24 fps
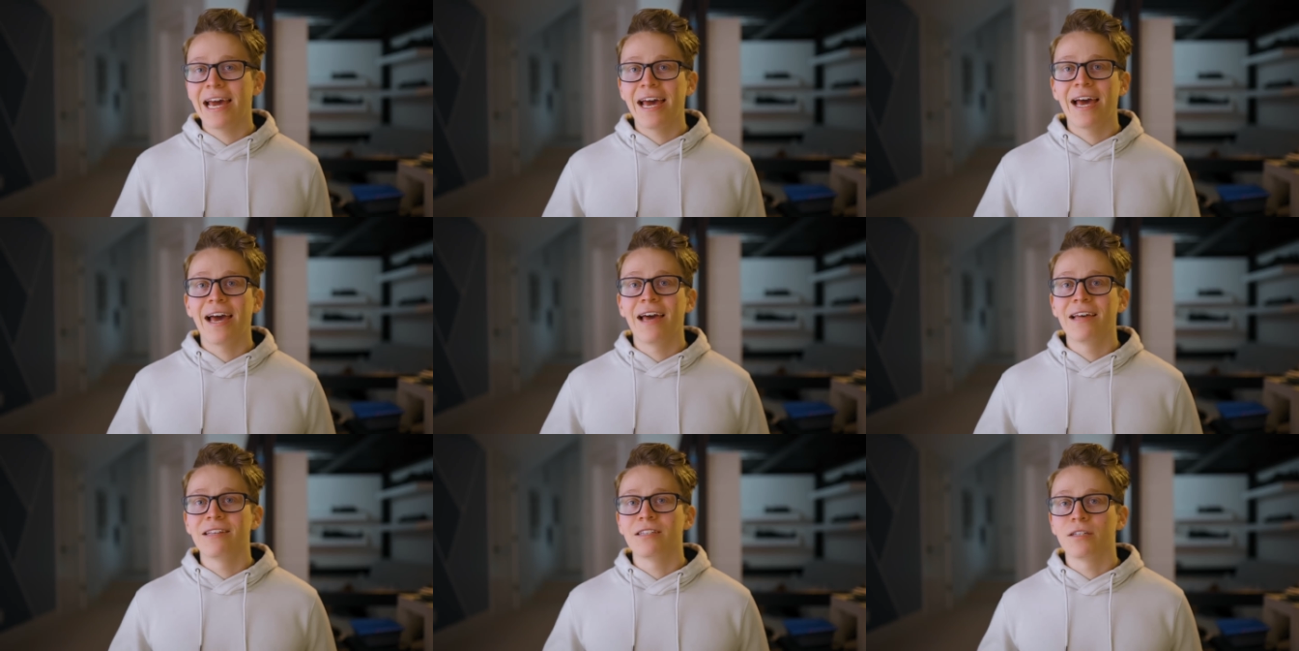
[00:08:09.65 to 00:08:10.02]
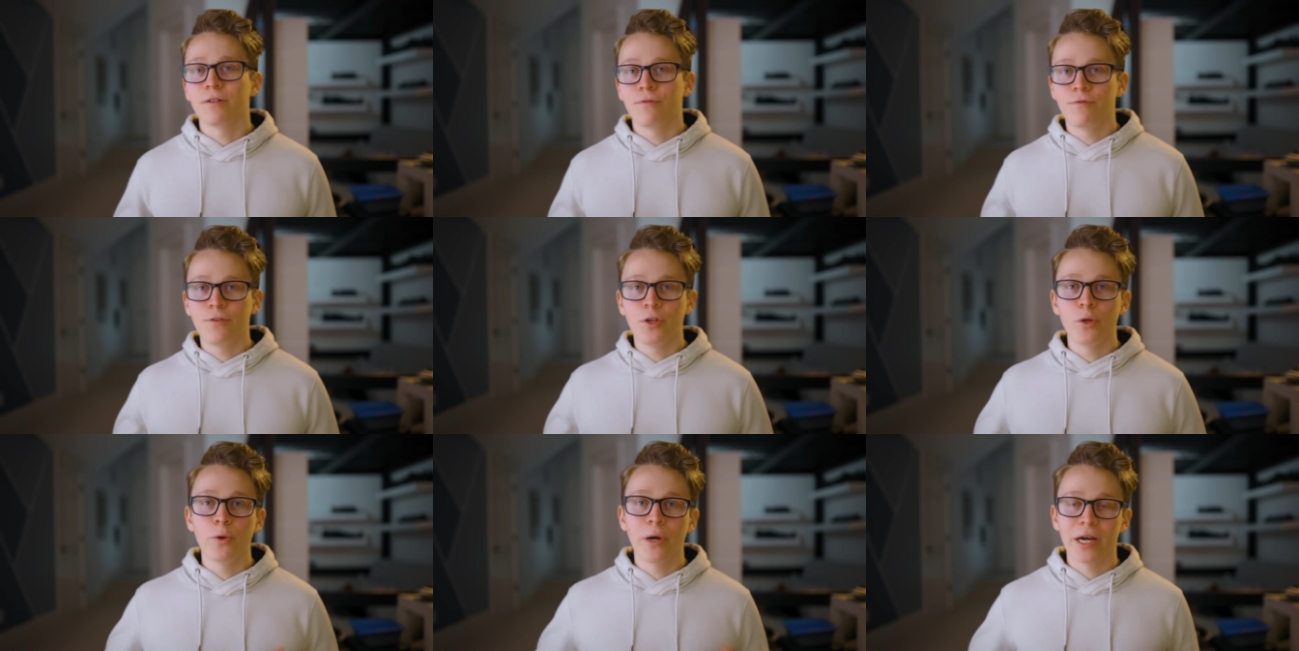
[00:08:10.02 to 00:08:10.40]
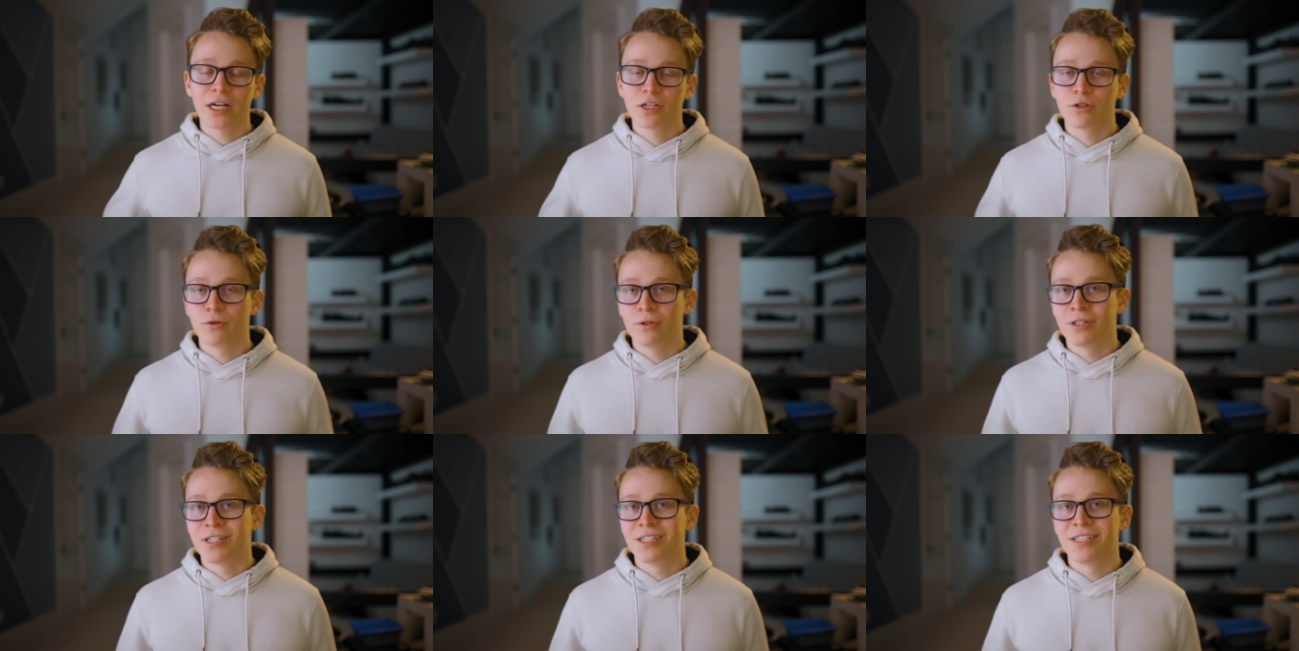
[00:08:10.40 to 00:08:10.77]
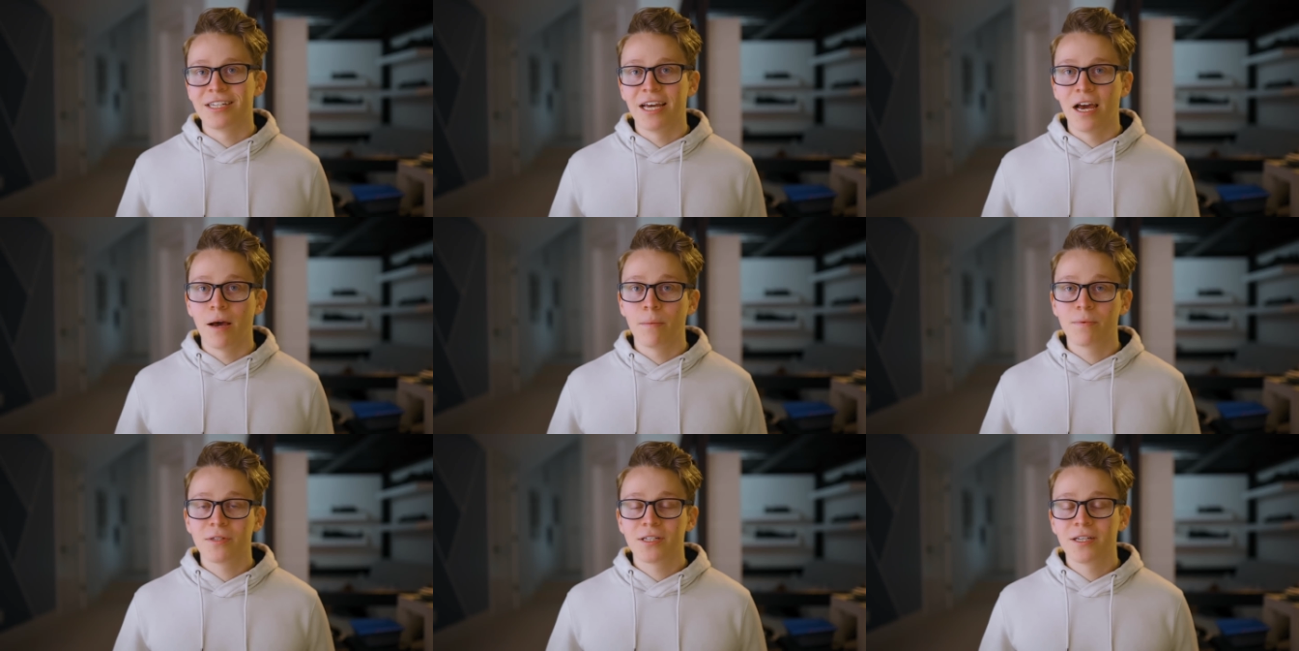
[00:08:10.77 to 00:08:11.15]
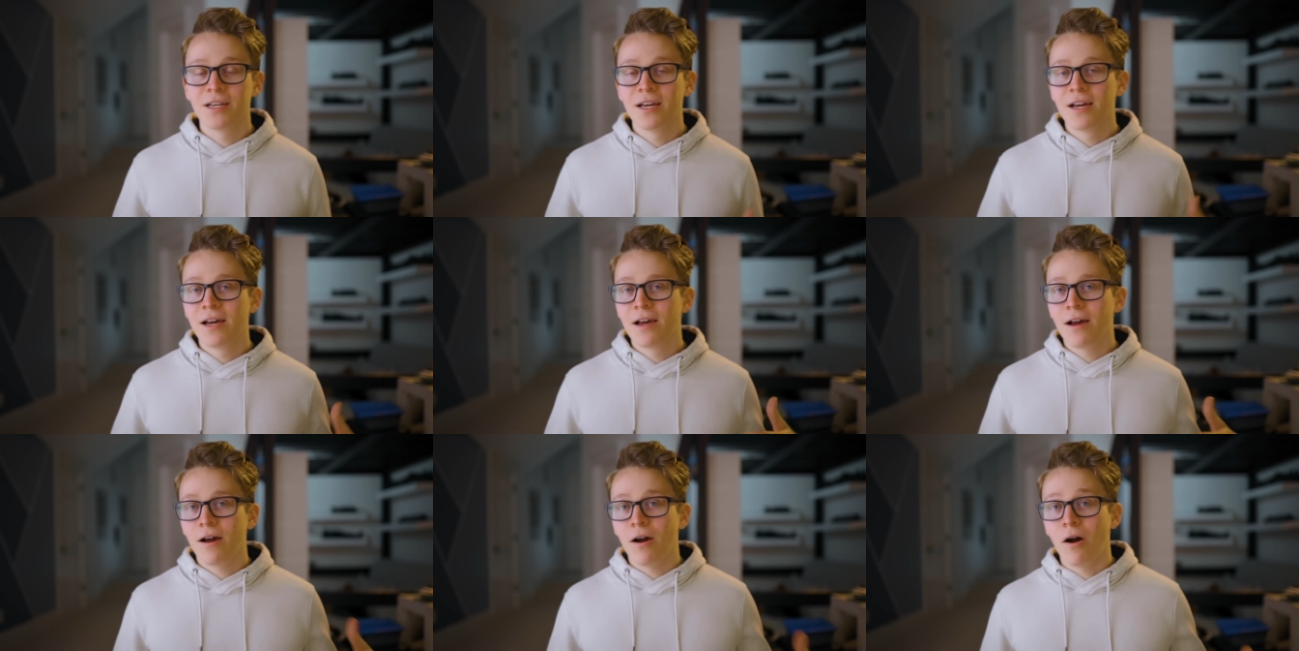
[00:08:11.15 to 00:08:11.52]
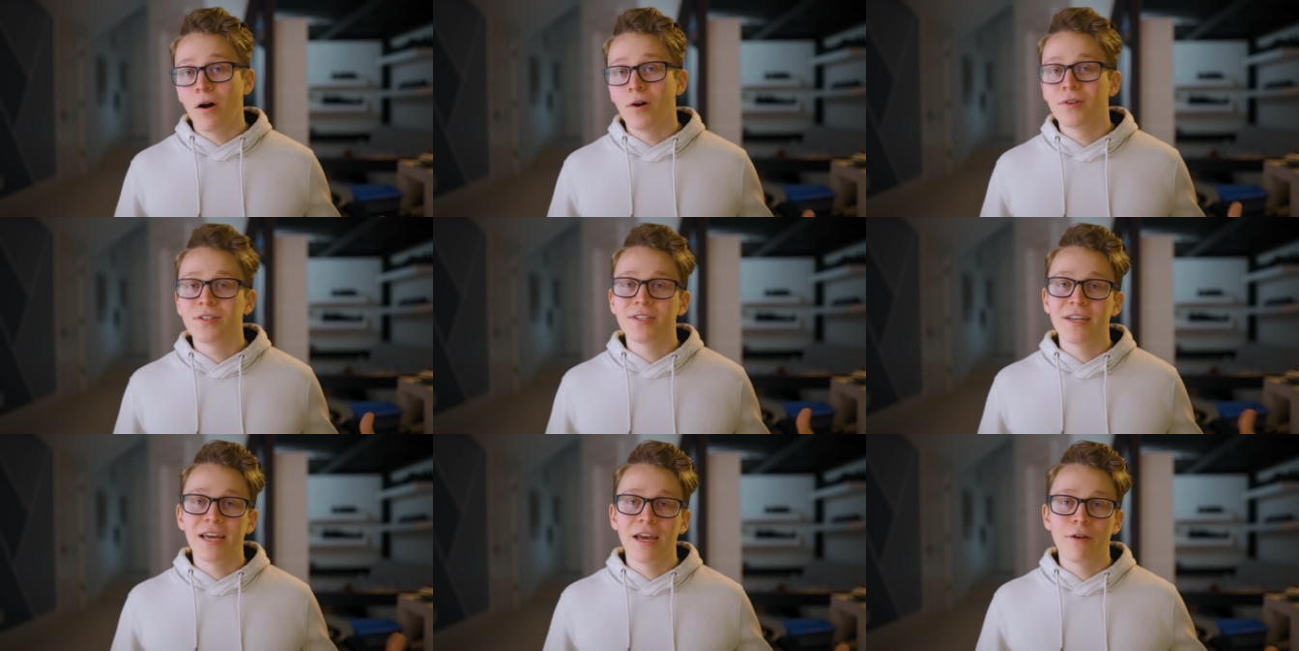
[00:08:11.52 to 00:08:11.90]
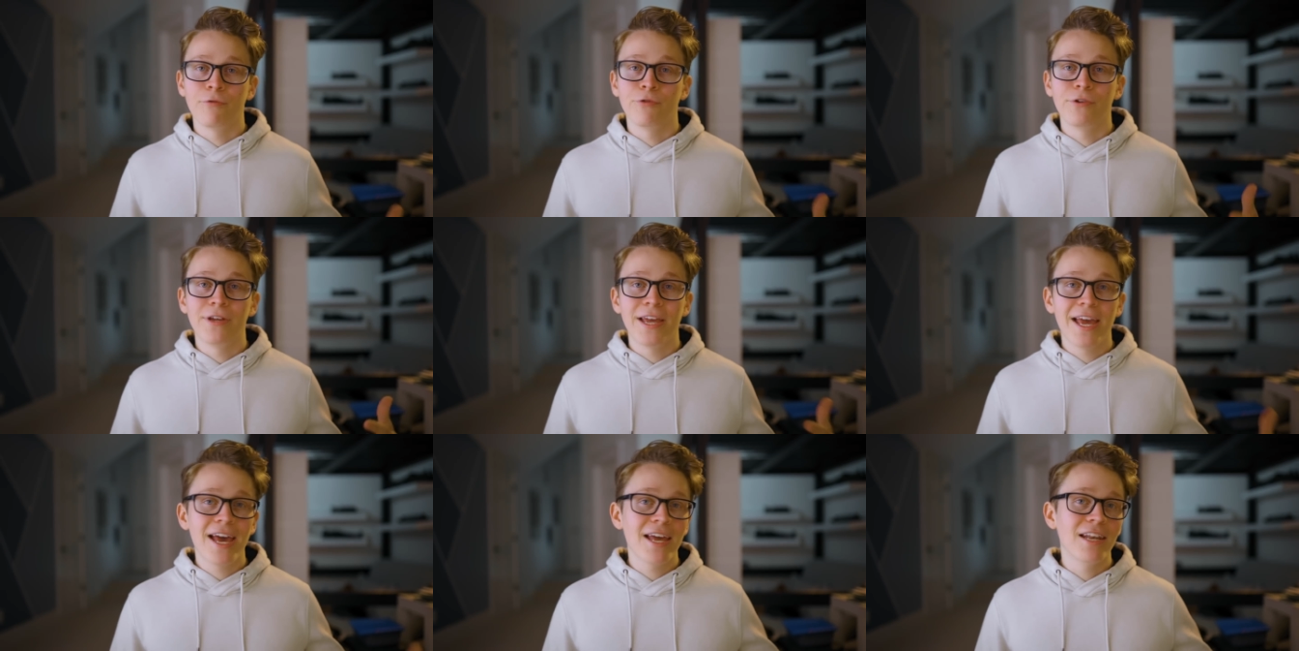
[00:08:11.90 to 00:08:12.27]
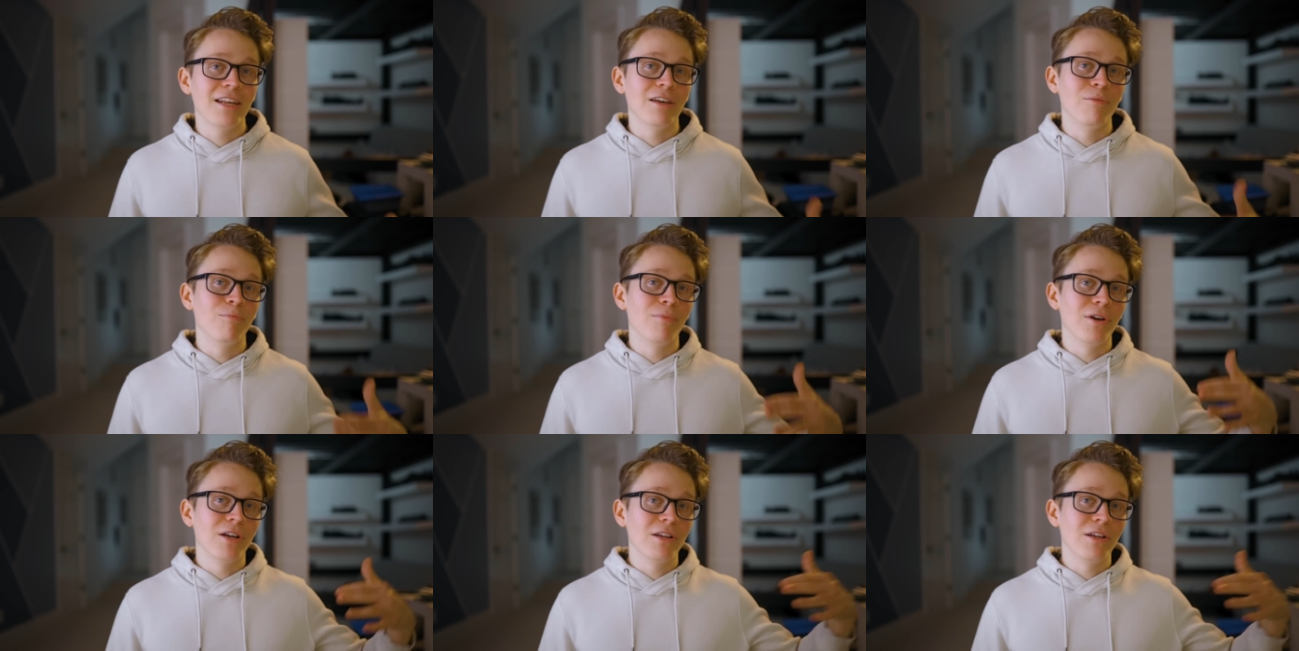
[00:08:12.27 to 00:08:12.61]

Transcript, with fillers: adds a few extra steps onto every edit.